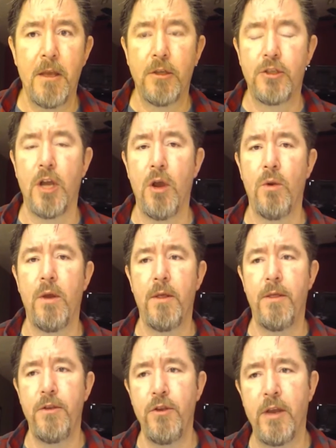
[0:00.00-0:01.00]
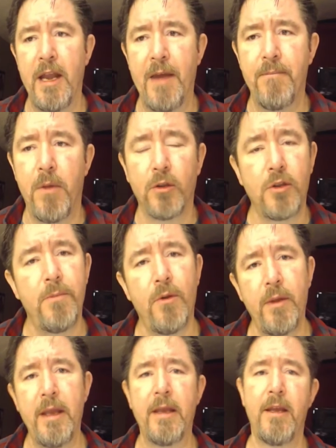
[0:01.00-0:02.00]
So you can have
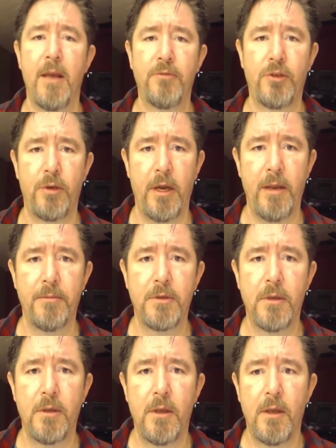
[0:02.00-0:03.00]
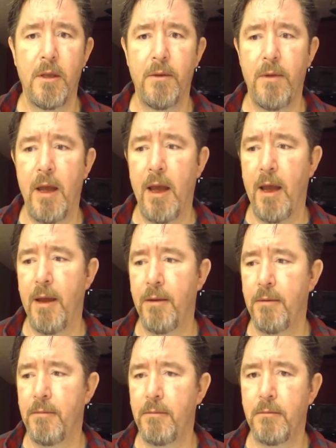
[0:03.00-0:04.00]
multiple income streams
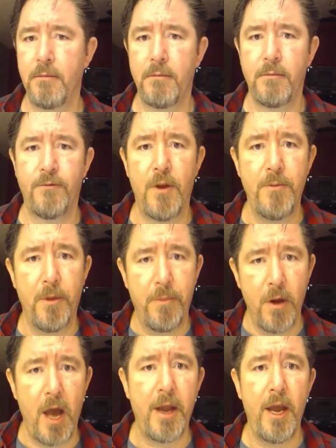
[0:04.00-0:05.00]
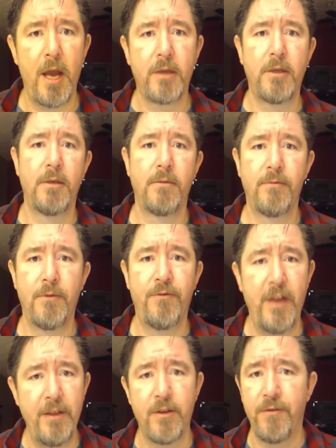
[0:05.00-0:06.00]
from your product,
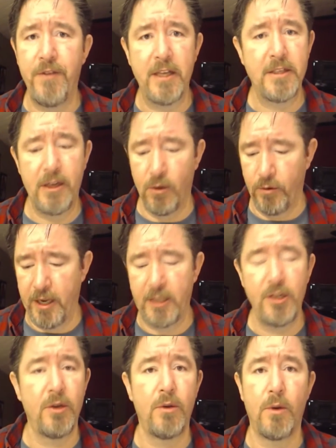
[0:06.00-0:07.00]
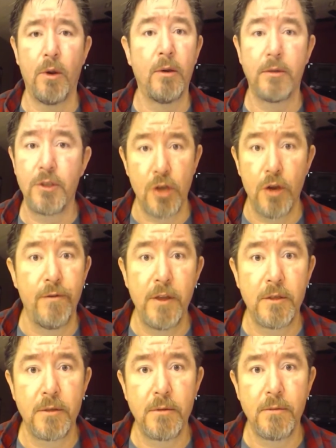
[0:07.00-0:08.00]
either physical, digital, or
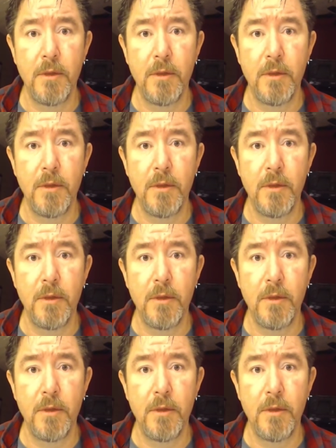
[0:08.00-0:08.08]
service.